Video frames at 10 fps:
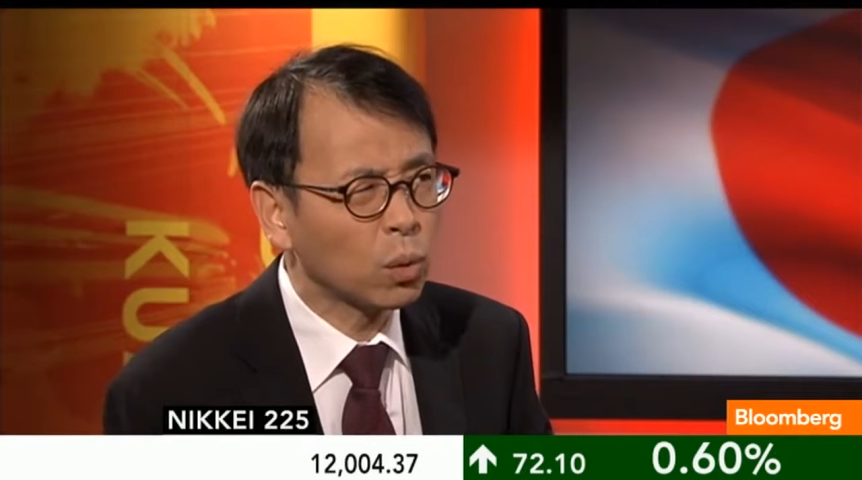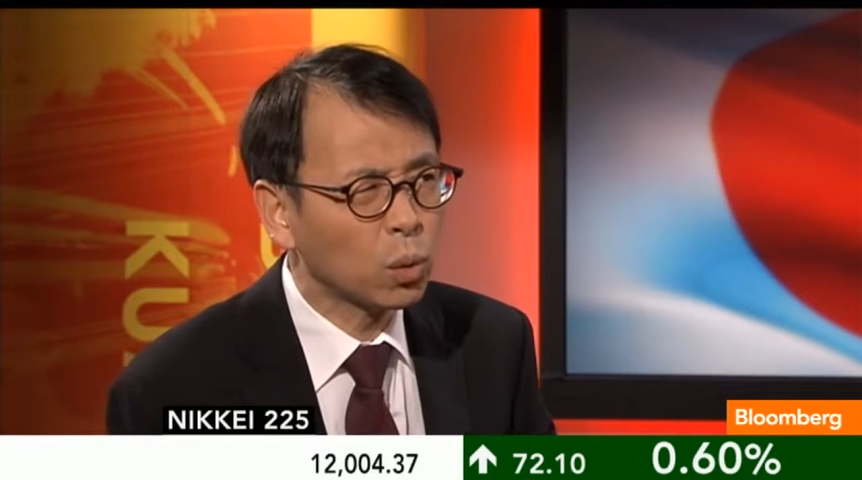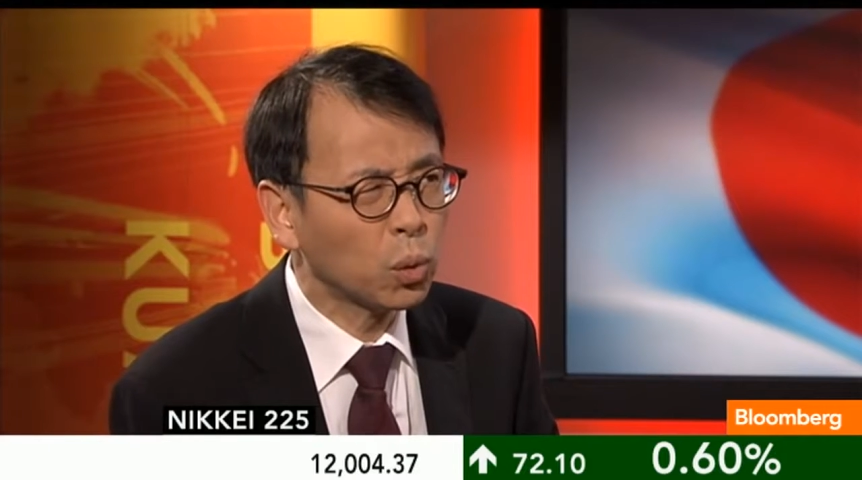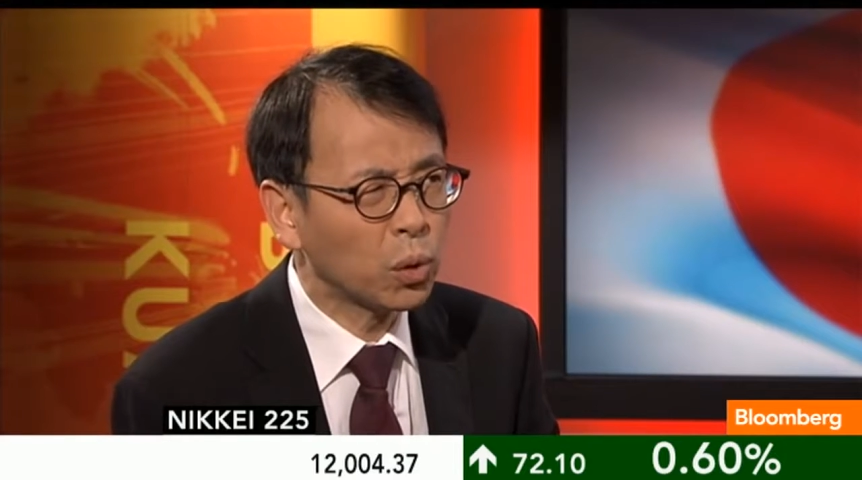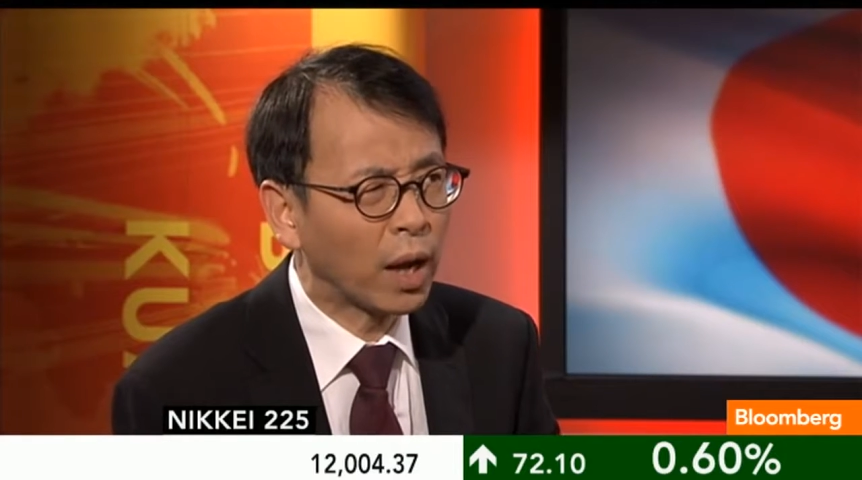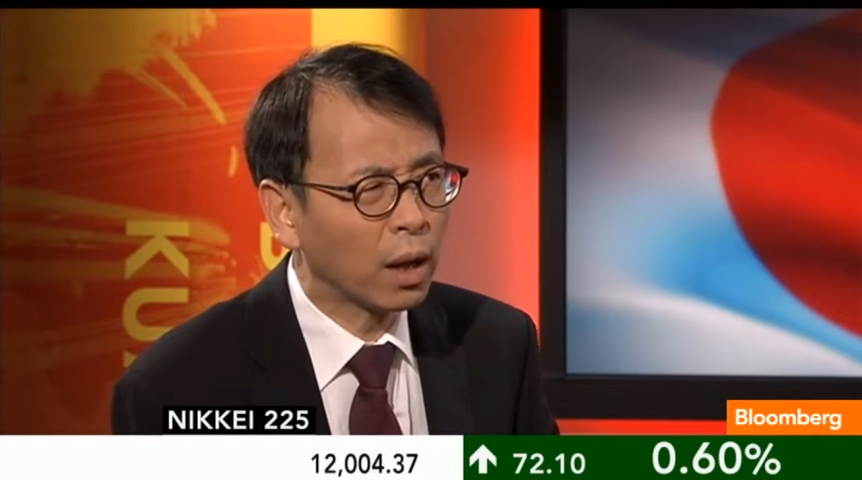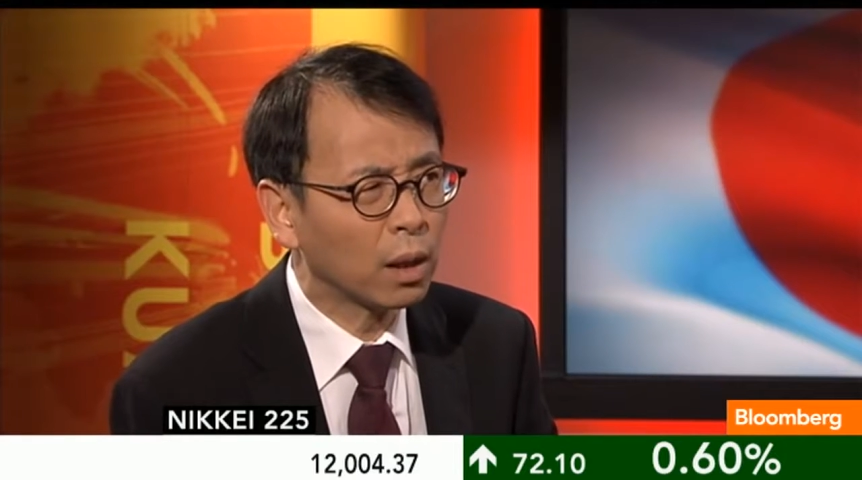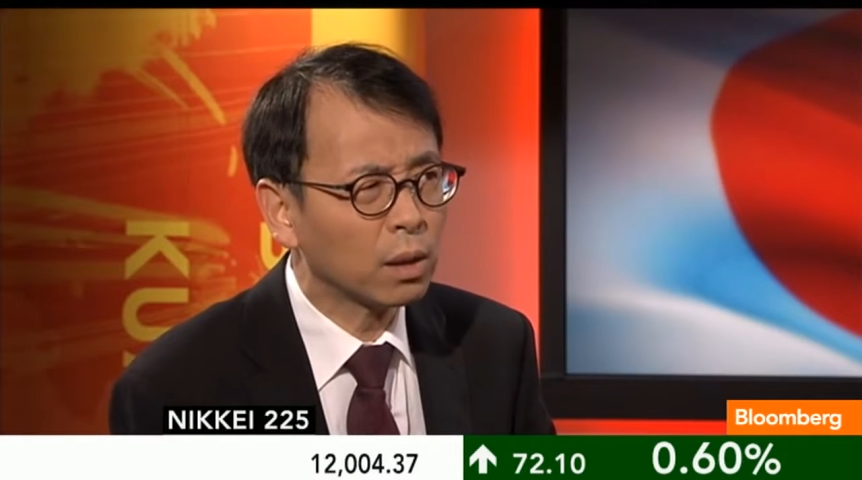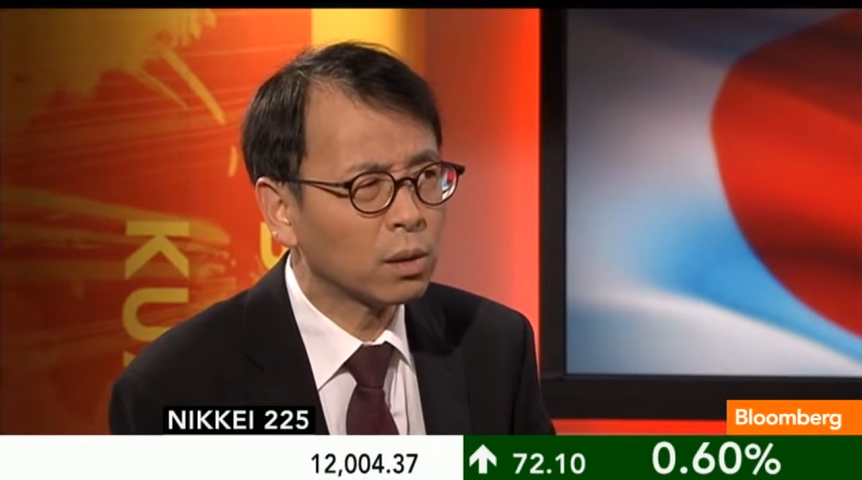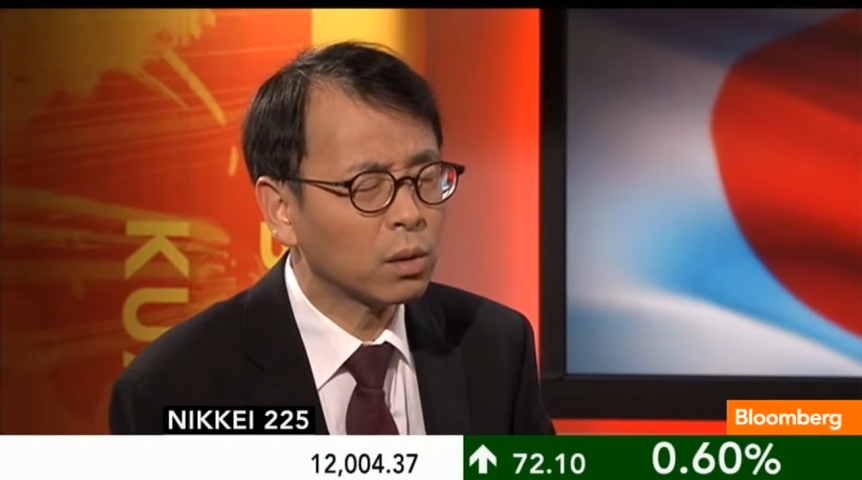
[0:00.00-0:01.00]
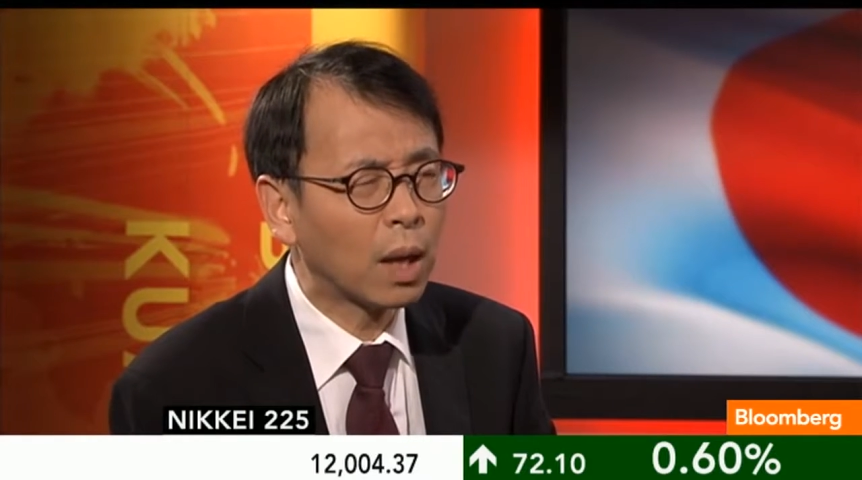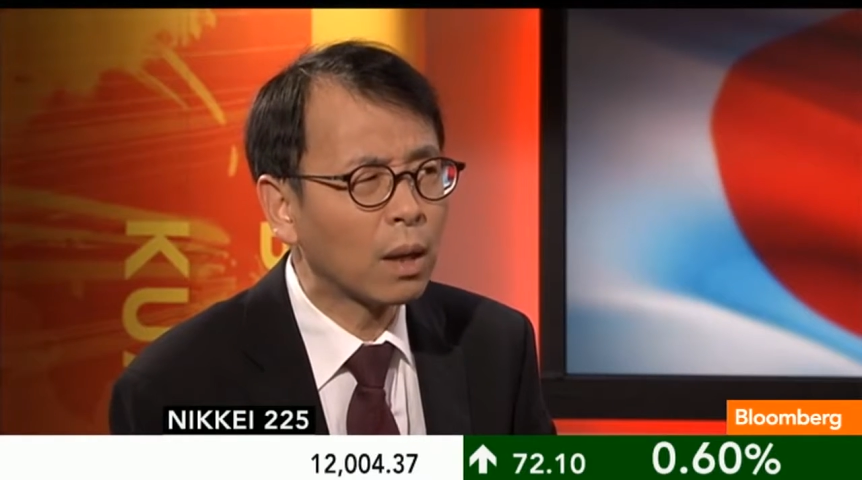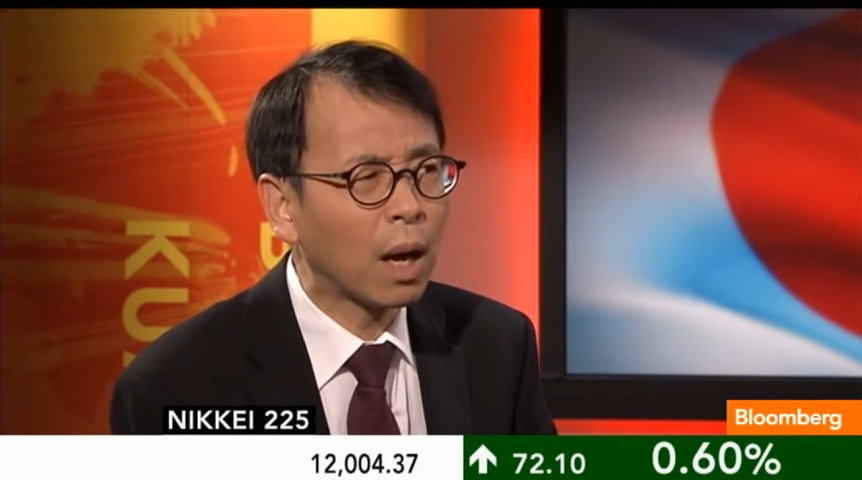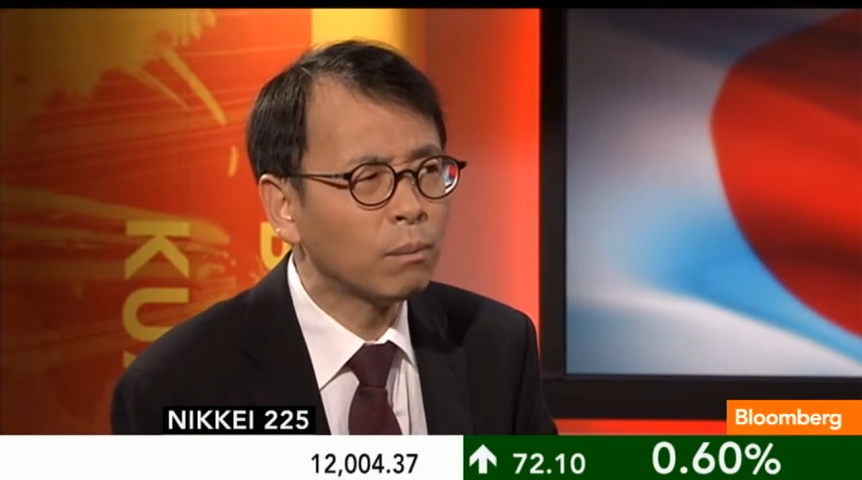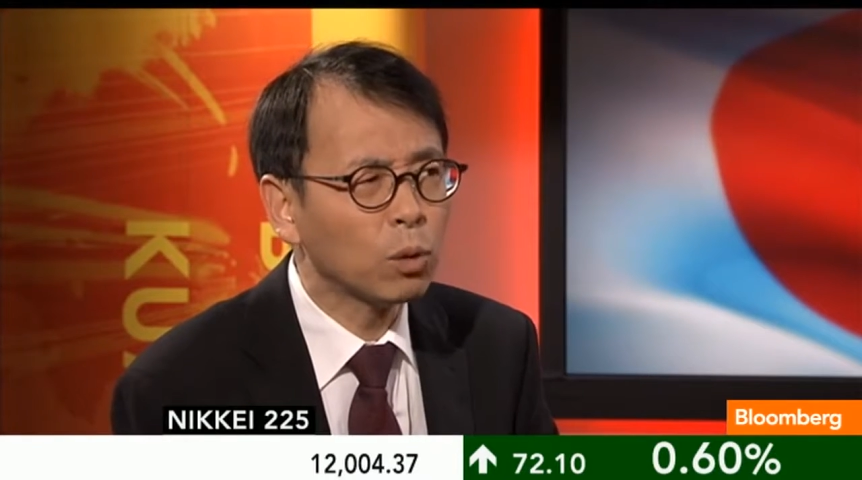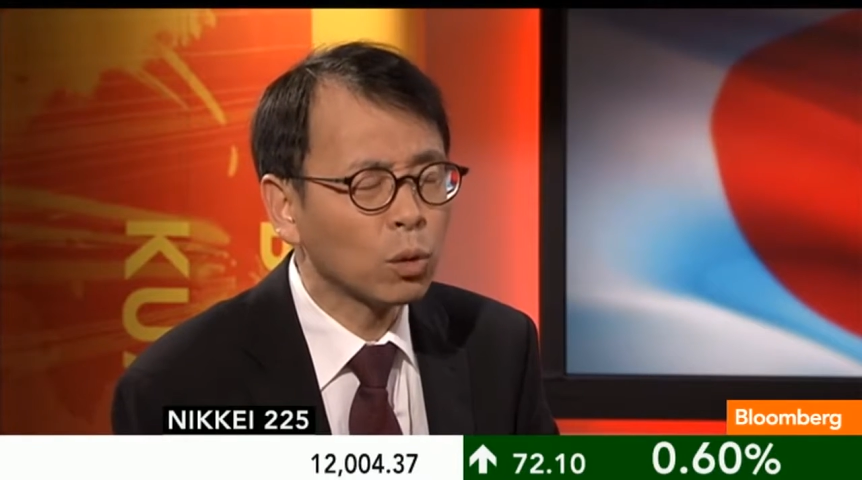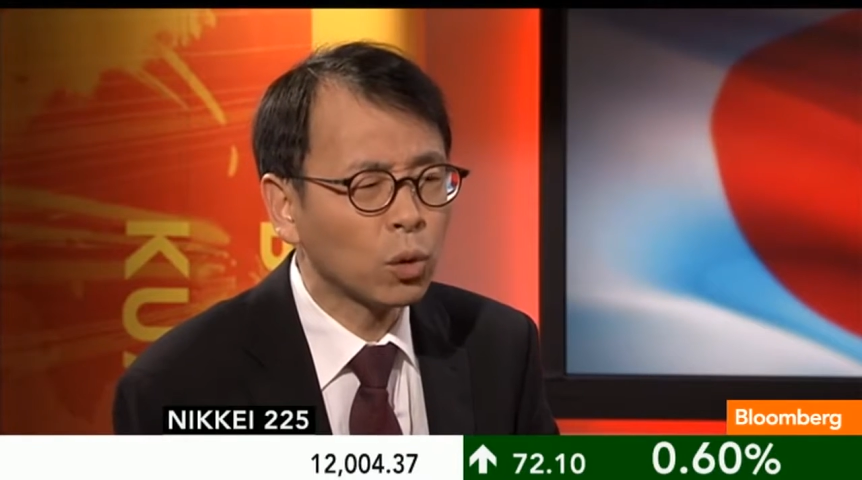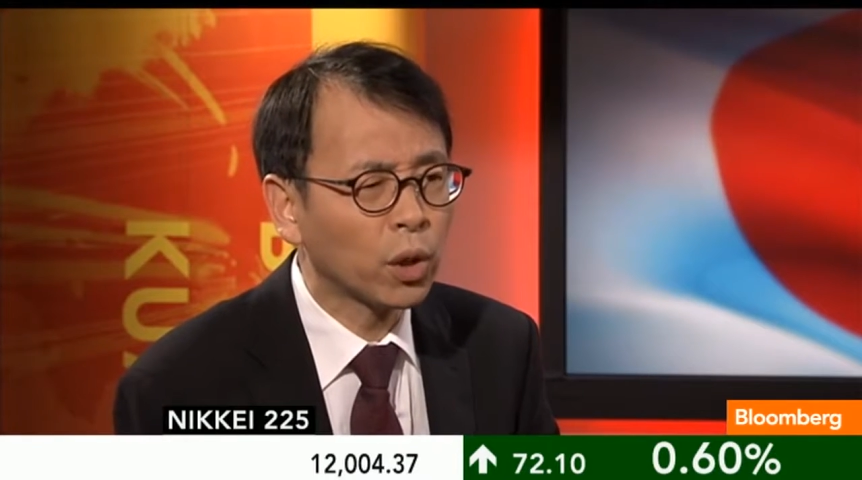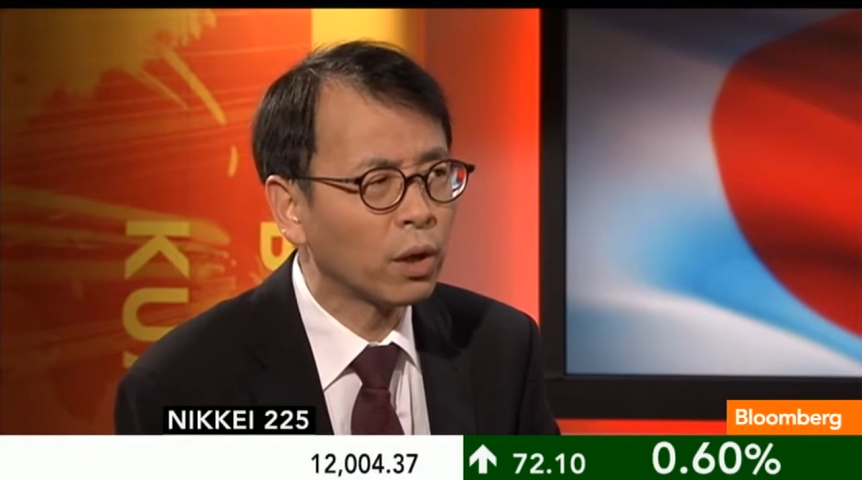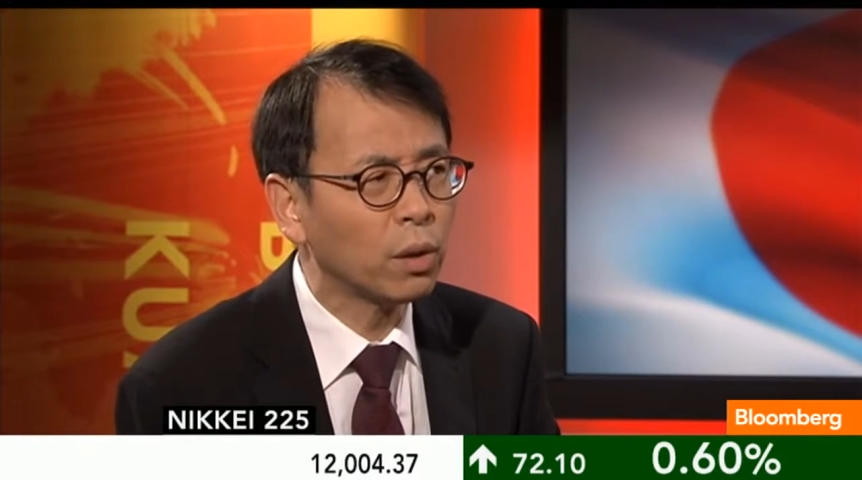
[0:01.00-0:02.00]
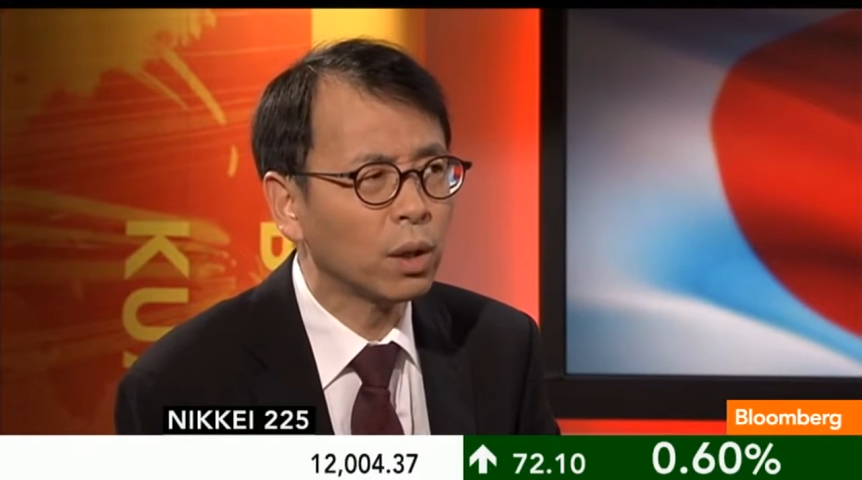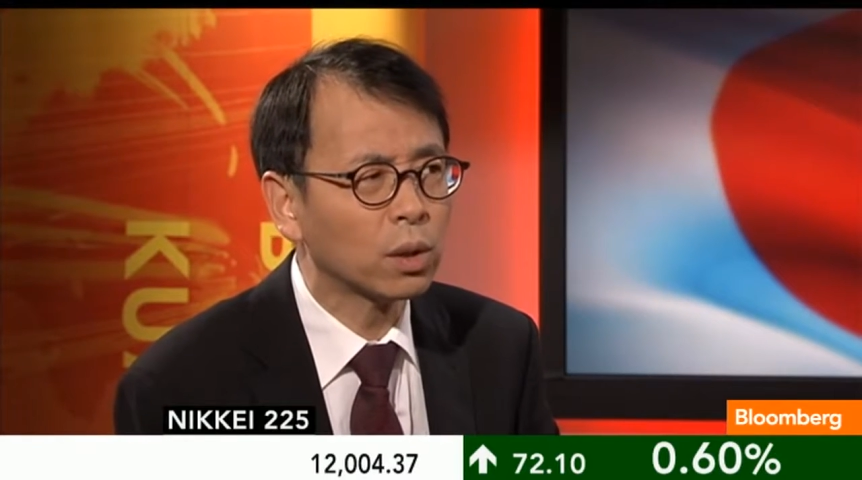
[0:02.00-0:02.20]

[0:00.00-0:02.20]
don't do that, so I'm not sure QE